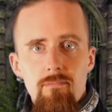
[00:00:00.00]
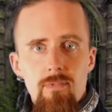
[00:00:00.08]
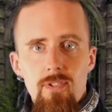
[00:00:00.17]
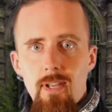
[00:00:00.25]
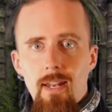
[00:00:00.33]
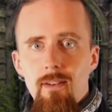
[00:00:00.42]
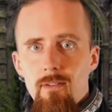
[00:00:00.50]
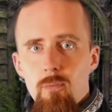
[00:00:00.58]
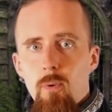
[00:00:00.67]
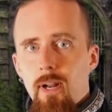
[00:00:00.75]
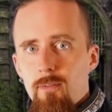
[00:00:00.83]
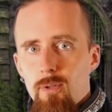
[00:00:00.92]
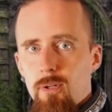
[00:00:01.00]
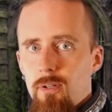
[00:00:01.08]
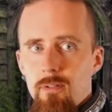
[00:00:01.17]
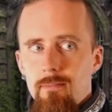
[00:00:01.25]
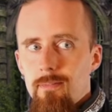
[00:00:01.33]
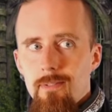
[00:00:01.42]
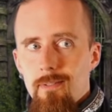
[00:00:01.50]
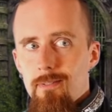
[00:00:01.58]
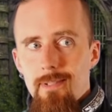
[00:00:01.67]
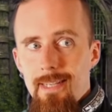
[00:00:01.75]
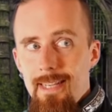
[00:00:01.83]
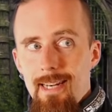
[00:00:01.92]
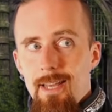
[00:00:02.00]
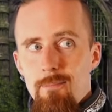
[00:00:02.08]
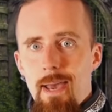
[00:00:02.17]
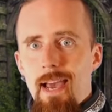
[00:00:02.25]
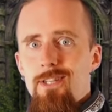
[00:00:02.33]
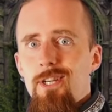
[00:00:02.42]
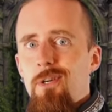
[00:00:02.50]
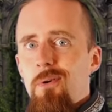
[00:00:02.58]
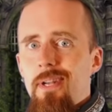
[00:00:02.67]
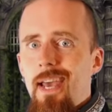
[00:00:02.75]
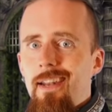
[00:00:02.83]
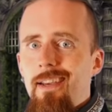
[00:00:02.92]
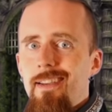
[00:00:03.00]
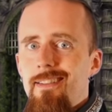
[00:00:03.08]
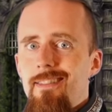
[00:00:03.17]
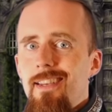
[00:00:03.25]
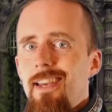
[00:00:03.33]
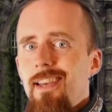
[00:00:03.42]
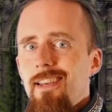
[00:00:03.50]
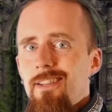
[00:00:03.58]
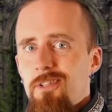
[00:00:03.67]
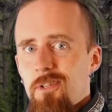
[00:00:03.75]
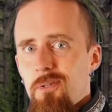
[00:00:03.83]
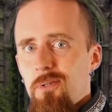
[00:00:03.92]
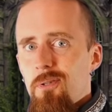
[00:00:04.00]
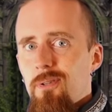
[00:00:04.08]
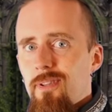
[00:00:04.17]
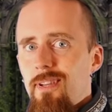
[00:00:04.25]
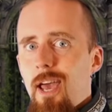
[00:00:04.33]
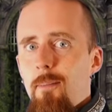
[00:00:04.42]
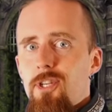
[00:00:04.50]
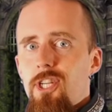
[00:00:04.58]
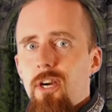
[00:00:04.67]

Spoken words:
send whatever, you know, healing magic or nanites to the damaged